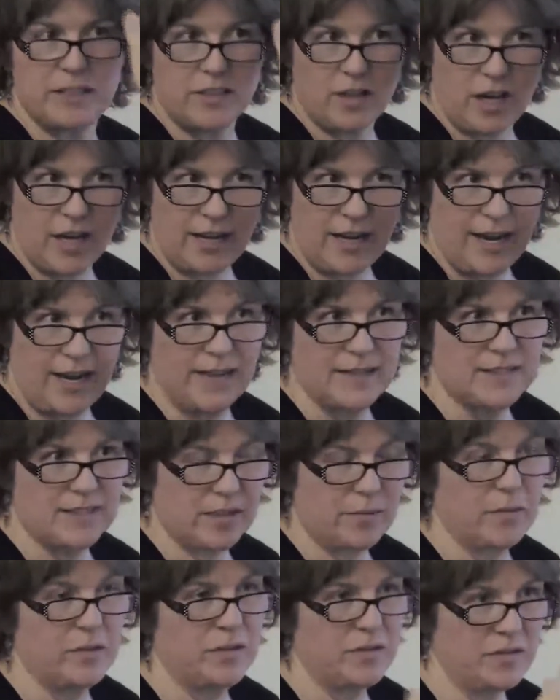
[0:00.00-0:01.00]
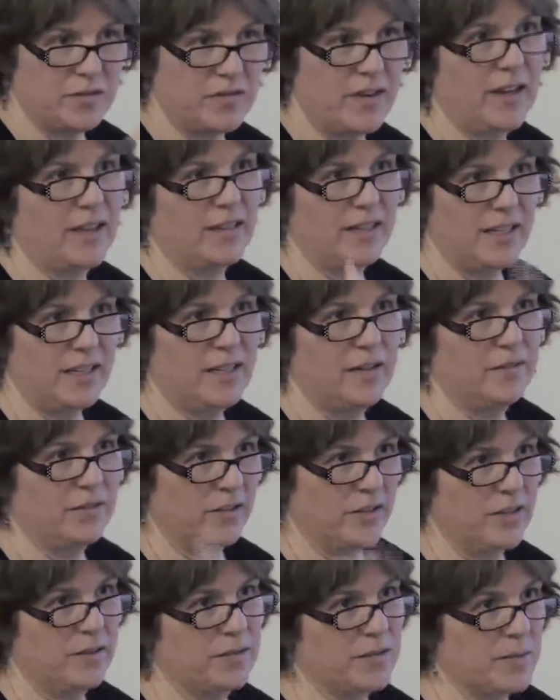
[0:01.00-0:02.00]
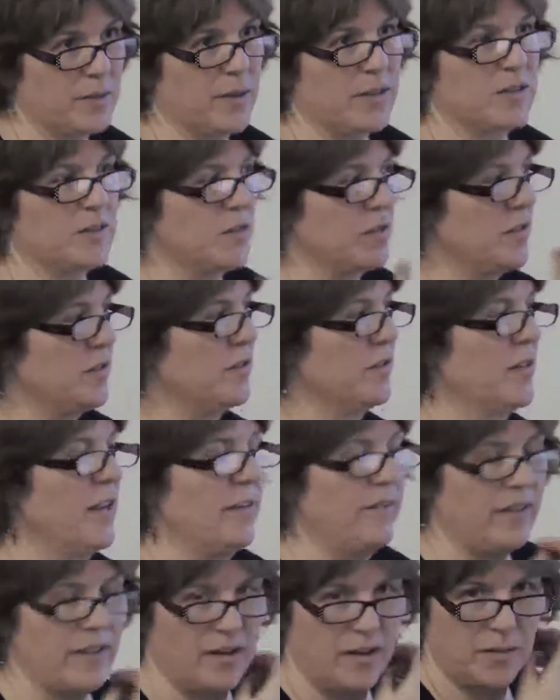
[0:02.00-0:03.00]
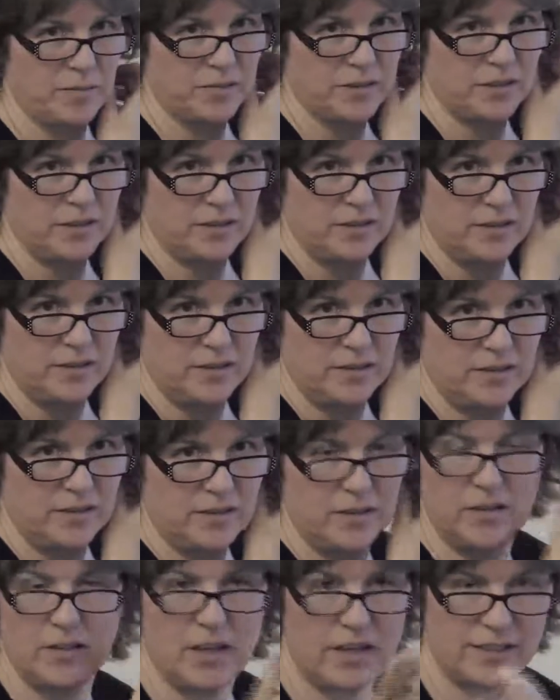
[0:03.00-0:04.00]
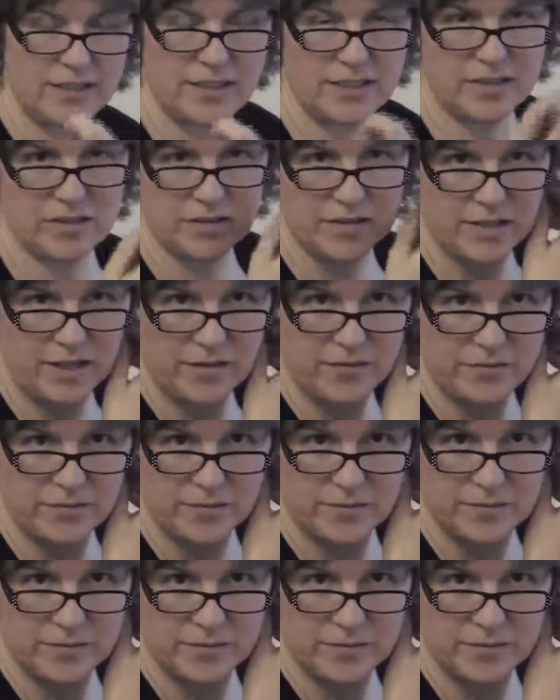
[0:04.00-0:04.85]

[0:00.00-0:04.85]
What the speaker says: not as someone who's validated for eResponse, so you don't have that option. You're logged in as yourself?